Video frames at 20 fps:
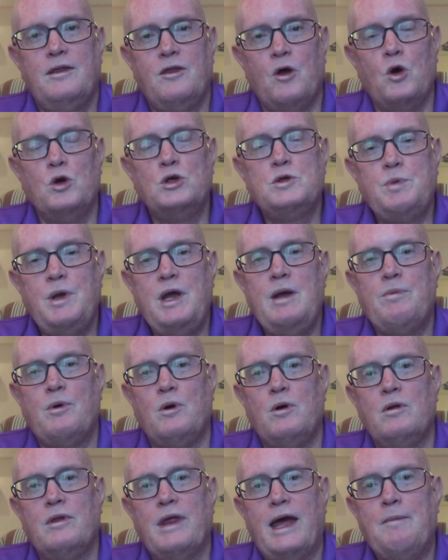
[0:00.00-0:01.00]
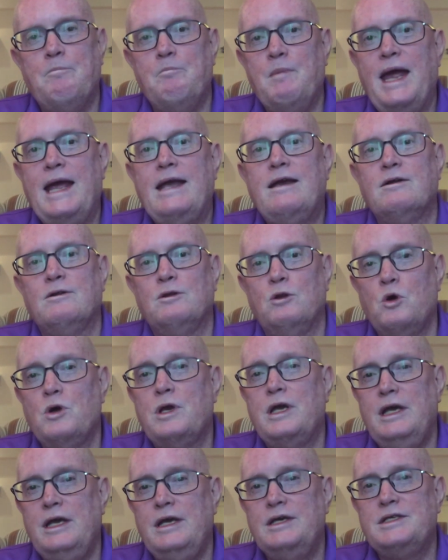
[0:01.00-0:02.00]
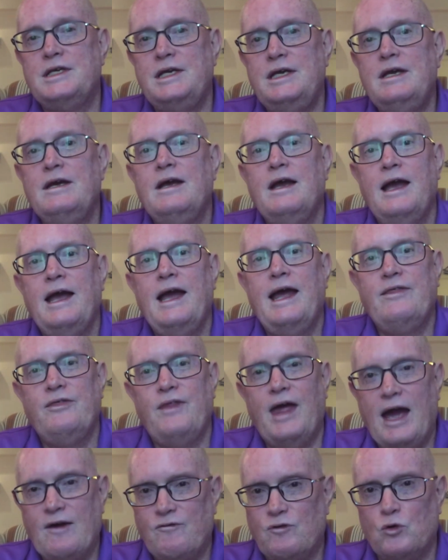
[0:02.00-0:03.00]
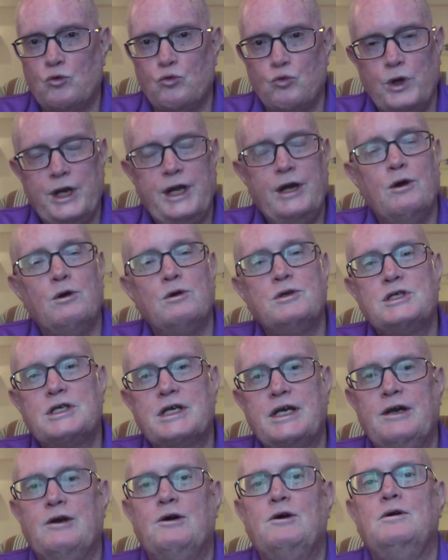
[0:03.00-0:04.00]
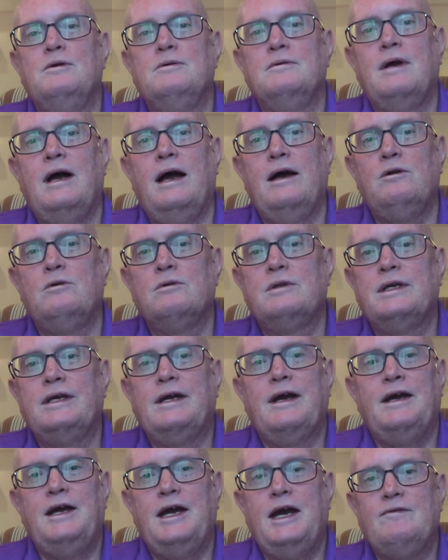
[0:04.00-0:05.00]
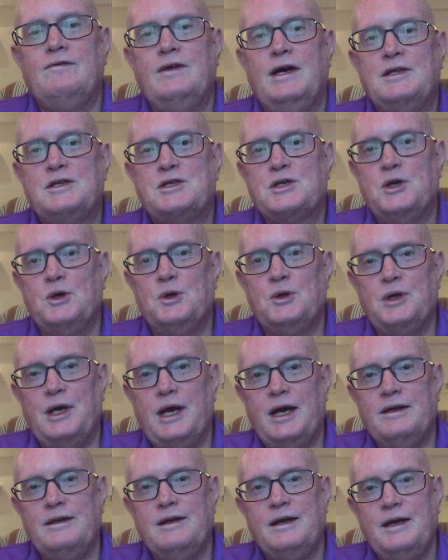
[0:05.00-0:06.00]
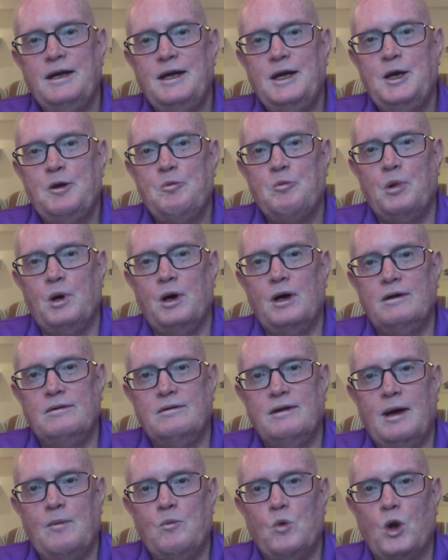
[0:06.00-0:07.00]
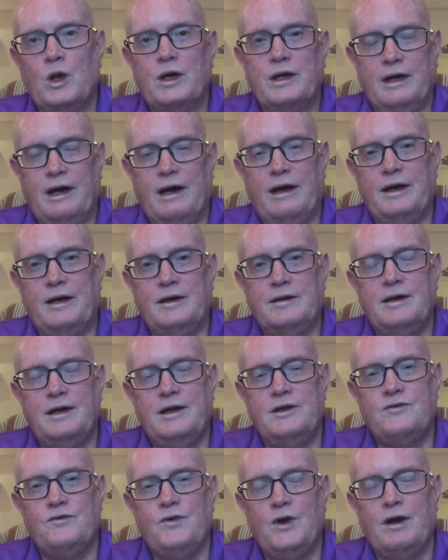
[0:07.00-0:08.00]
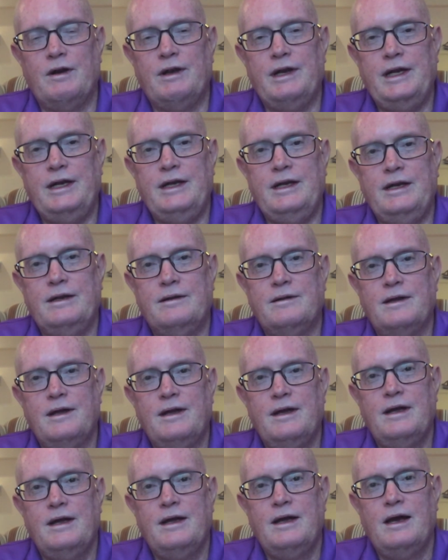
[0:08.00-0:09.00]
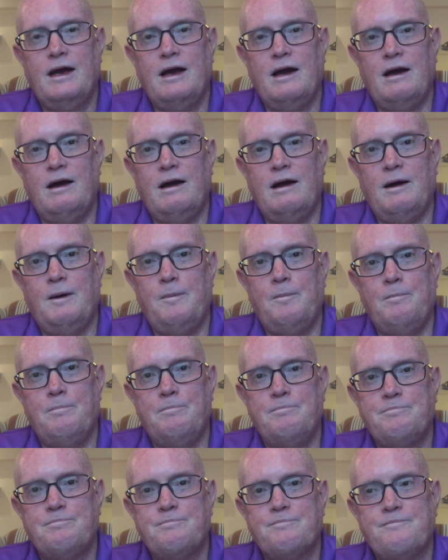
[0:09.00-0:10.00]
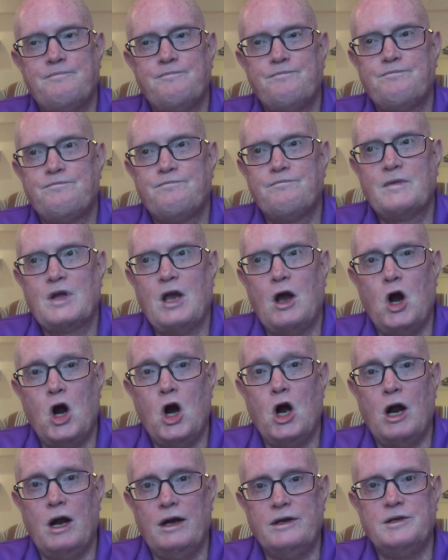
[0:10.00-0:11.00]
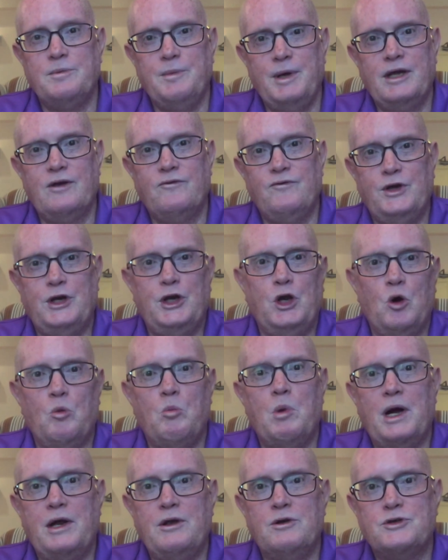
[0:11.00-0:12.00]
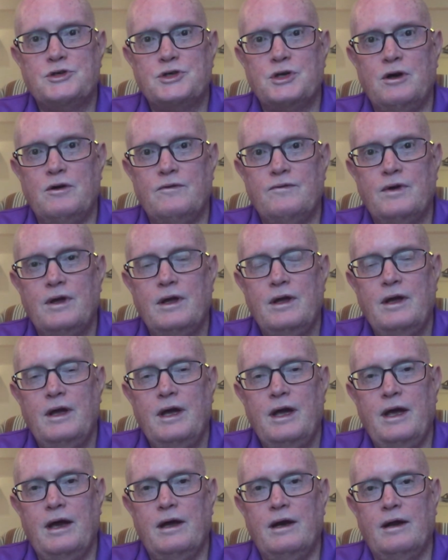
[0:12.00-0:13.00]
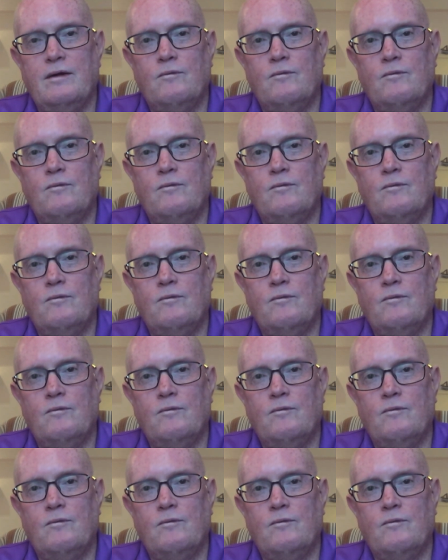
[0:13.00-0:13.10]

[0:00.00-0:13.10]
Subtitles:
Those people that make it look easy have a real skill. I don't think I have that skill yet, but I'm working on it. It's very hard to make a video by yourself, and